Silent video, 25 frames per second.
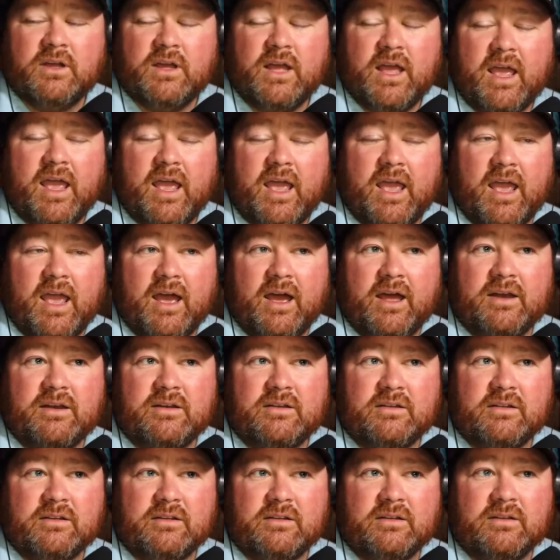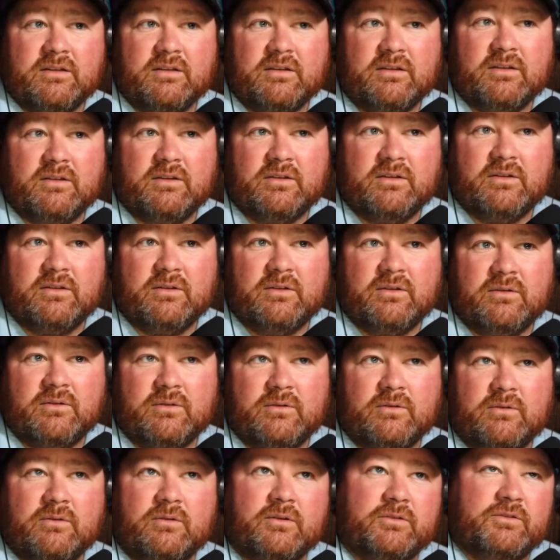And
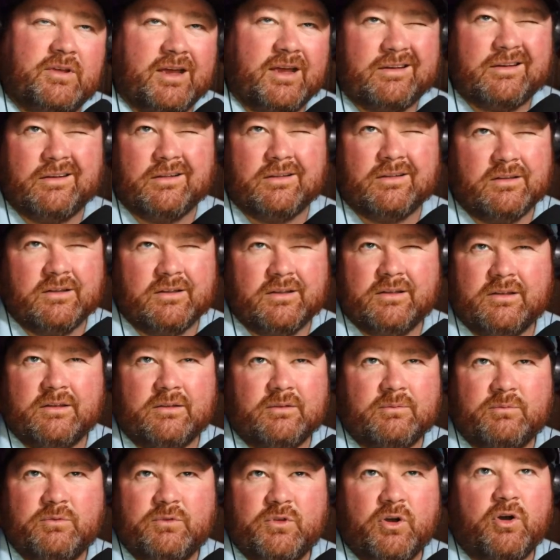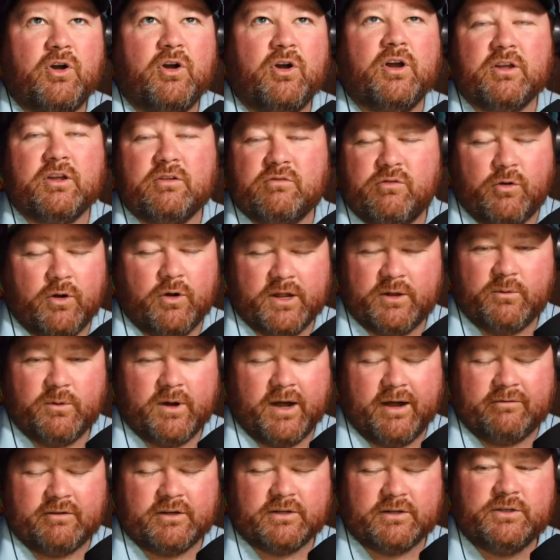well, technically turning 40,
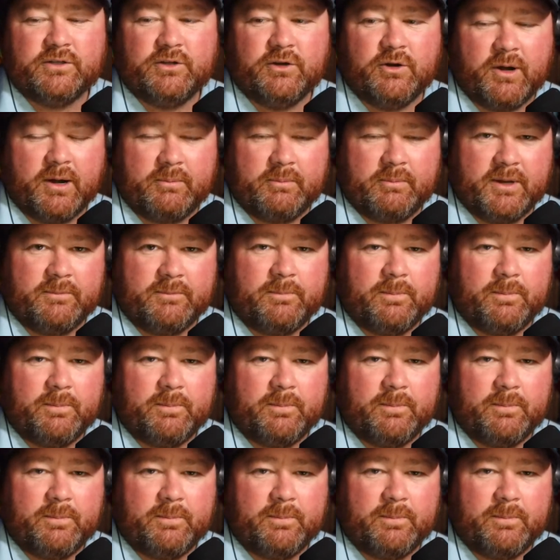whatever, you know what I mean?